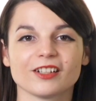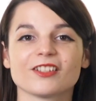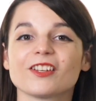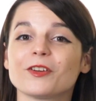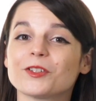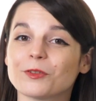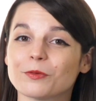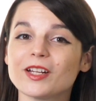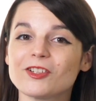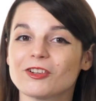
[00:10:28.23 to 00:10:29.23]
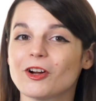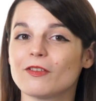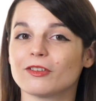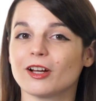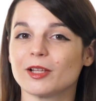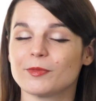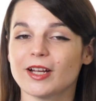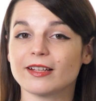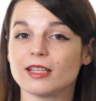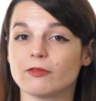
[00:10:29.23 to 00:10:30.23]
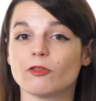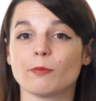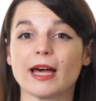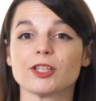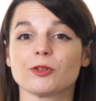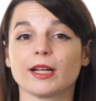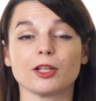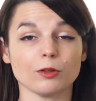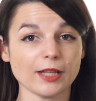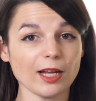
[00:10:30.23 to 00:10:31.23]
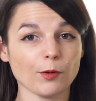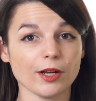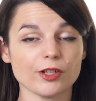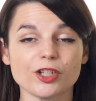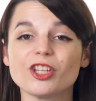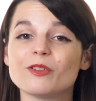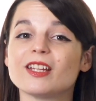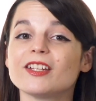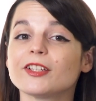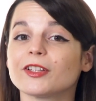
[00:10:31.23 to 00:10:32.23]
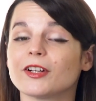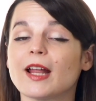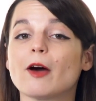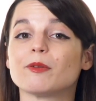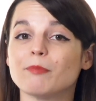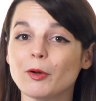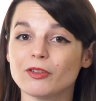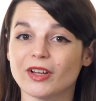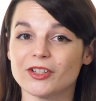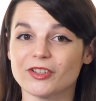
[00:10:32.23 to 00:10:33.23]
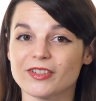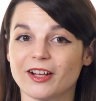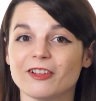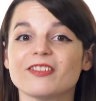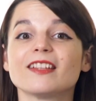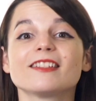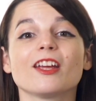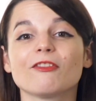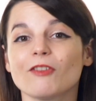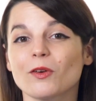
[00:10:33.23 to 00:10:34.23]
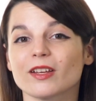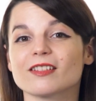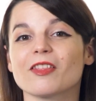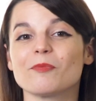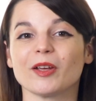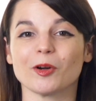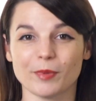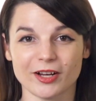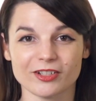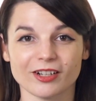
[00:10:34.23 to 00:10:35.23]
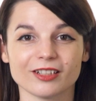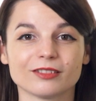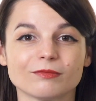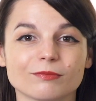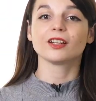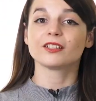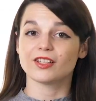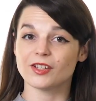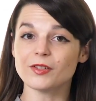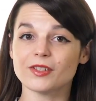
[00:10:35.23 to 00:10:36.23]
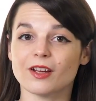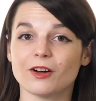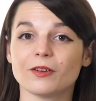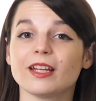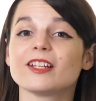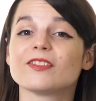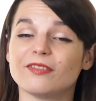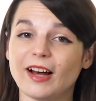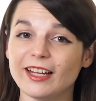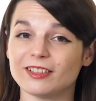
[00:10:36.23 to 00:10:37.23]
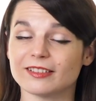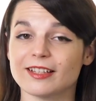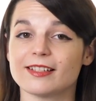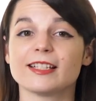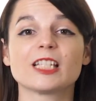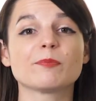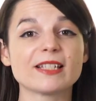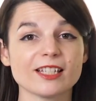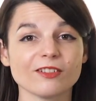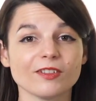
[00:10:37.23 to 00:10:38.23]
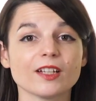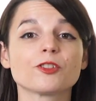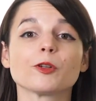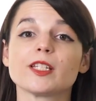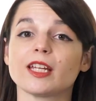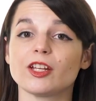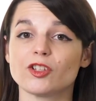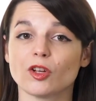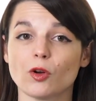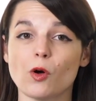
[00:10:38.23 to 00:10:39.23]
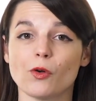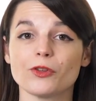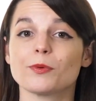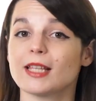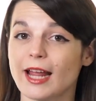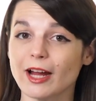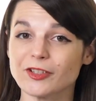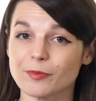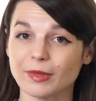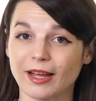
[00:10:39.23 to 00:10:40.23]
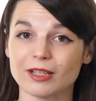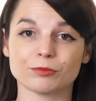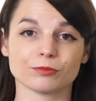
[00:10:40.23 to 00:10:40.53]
So to reach your overall objective of mastering a new language, you need to learn how to motivate yourself and stay focused on the bigger picture. To do so, it is vital to set specific strategic goals with an action plan.